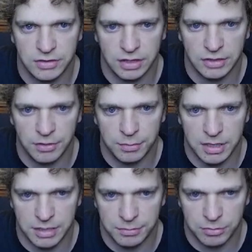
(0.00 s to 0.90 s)
they leave up any
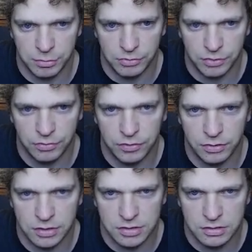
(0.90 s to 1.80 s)
type of removal
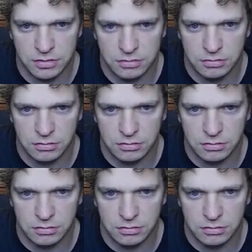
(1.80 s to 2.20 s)
because